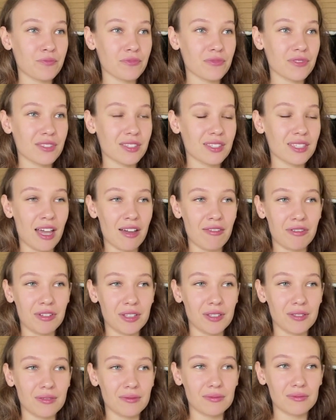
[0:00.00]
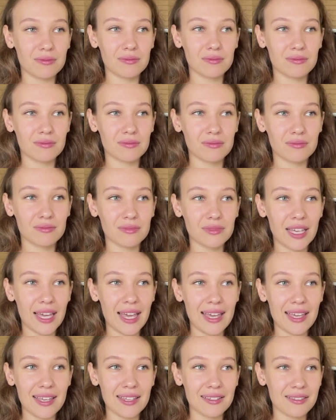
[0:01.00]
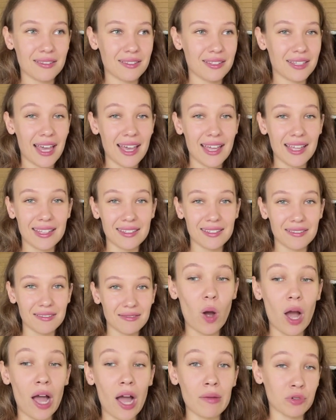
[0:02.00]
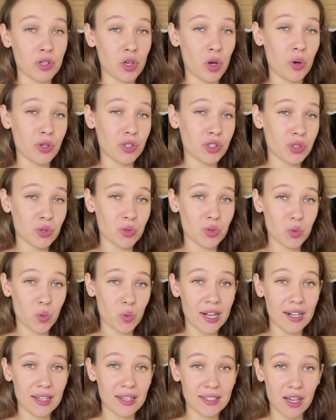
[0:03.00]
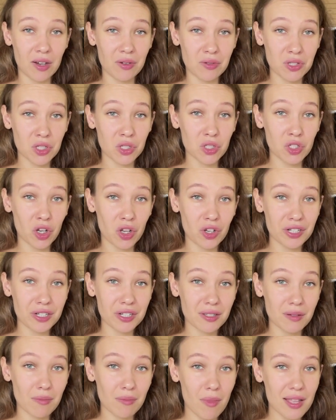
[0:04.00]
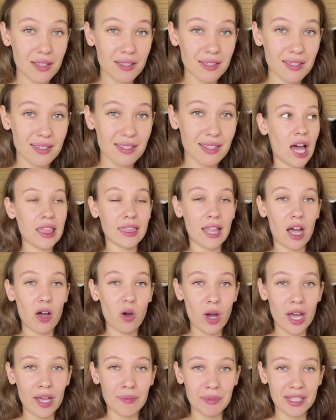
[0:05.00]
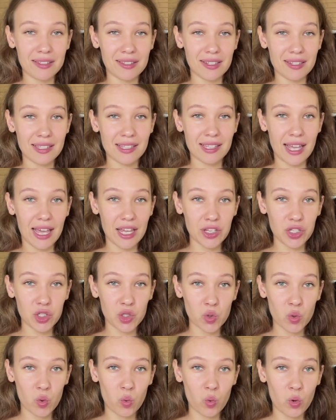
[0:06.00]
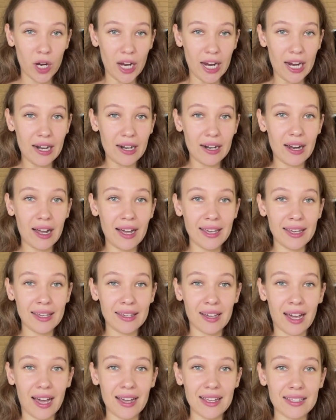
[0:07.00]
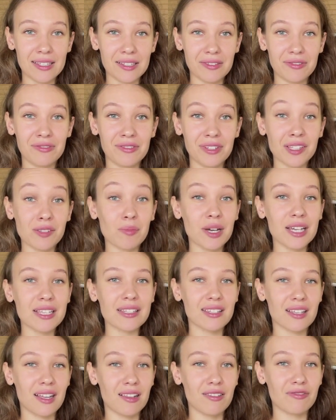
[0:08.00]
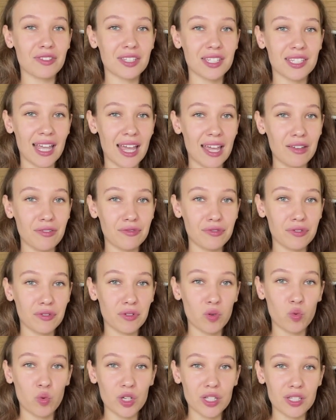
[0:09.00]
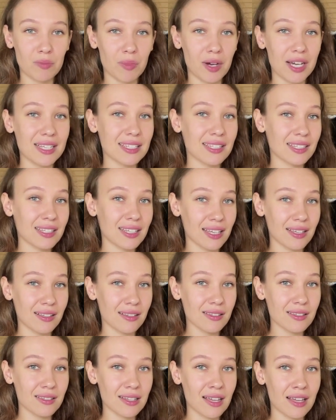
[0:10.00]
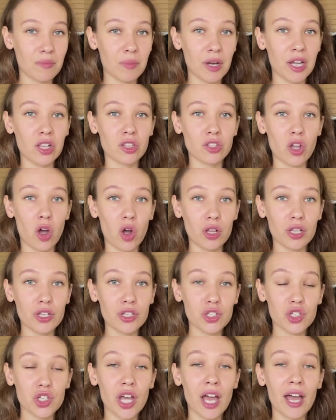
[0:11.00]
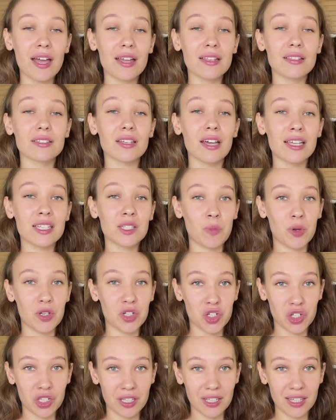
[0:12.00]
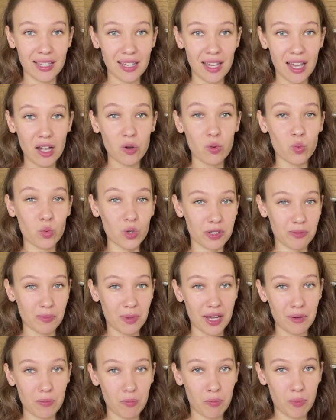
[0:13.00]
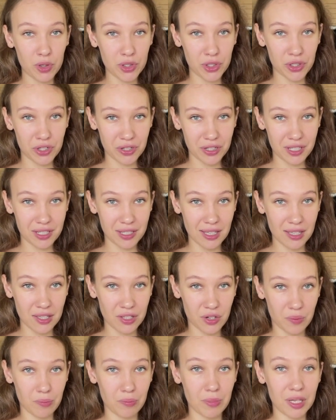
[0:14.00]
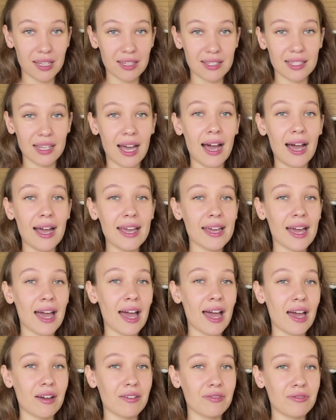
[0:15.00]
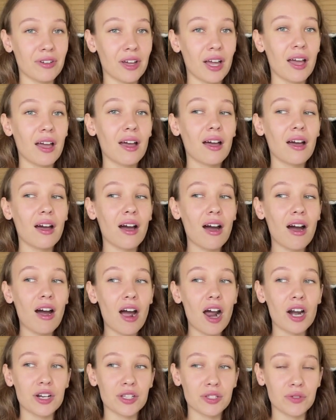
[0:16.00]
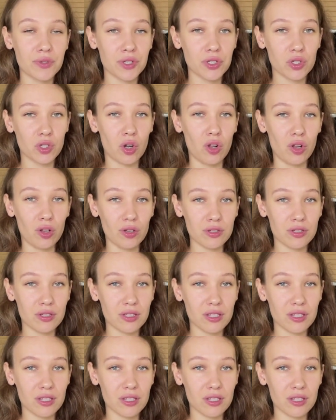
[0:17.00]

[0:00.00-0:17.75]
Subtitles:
7, 8, 10, I'm going to $20,000 a month. Now I'm at the stage where I kind of feel myself safe with my skills and my knowledge, and especially with my imposter syndrome, because I have hard results.